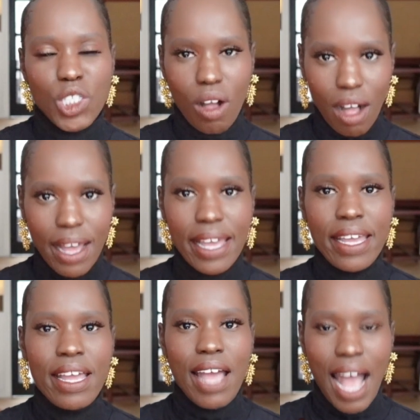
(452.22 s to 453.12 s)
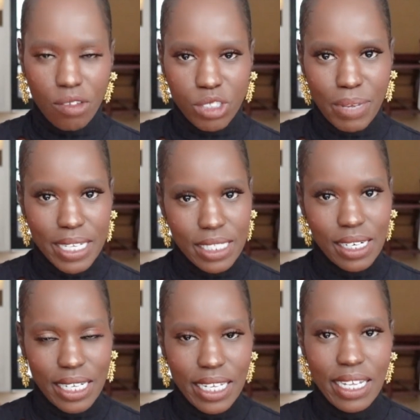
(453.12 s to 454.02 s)
So I have to
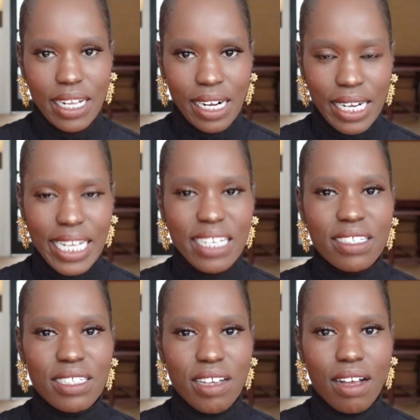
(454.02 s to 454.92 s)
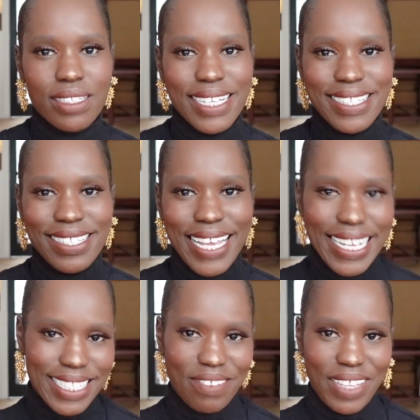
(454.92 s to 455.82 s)
basically clean and dust
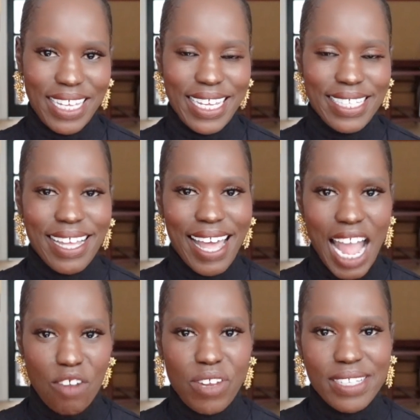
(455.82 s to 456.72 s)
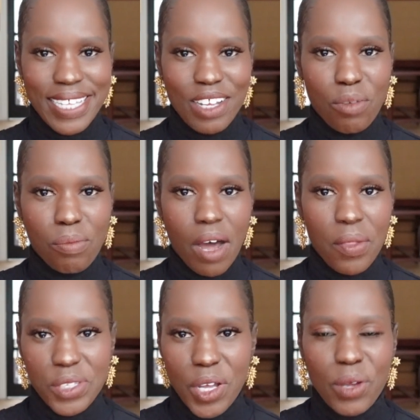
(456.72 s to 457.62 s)
6 of these every single
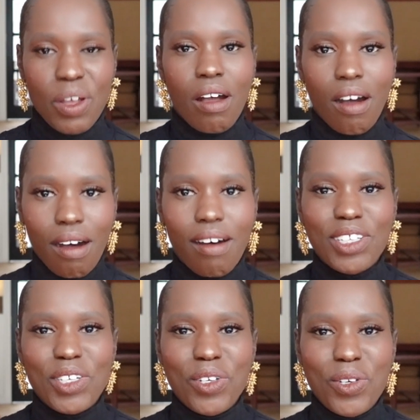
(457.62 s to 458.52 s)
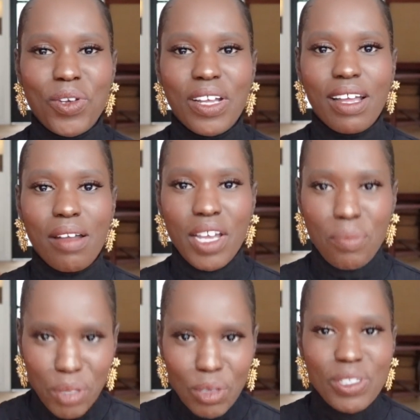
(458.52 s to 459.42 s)
month. So are you
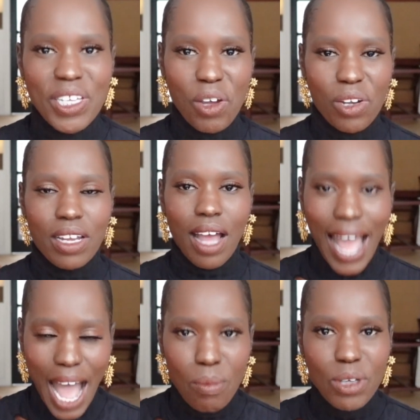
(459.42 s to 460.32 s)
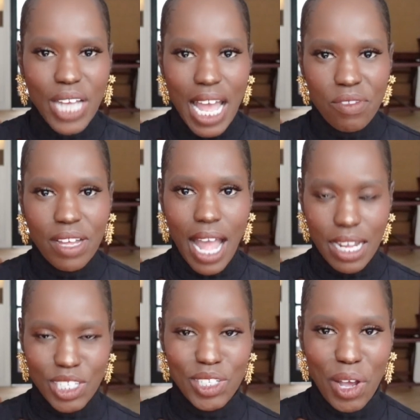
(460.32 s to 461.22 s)
computing on how much effort
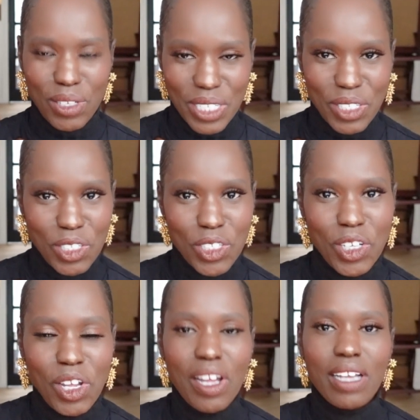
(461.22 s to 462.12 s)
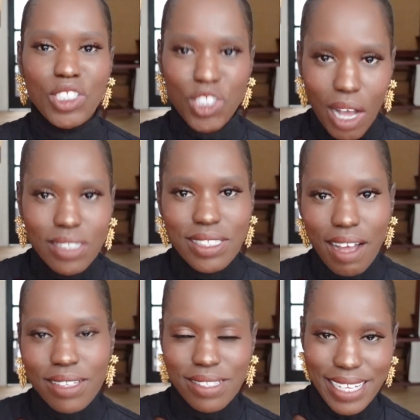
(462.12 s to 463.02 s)
actually goes into just
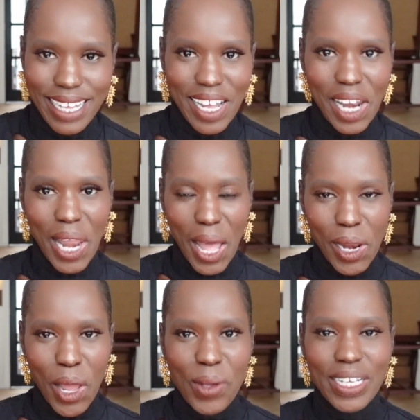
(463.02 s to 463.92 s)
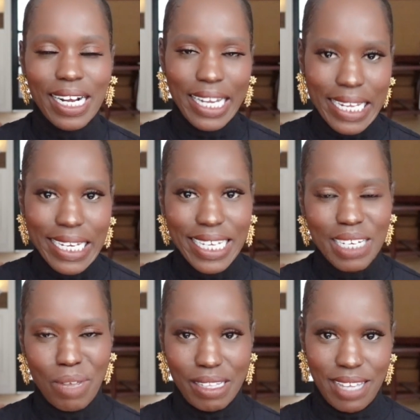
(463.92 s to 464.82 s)
dusting, let alone cleaning
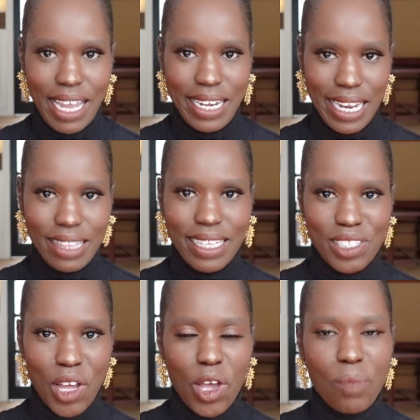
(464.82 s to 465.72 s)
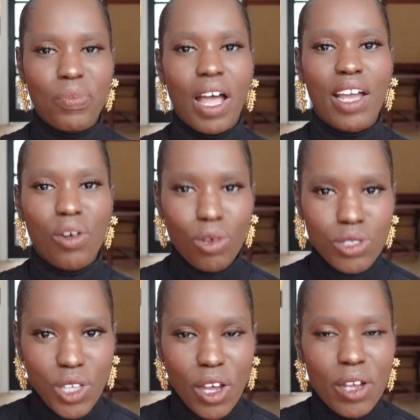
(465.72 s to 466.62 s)
and maintaining this home? I
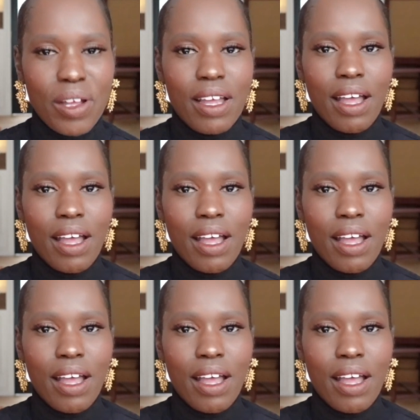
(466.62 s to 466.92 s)
also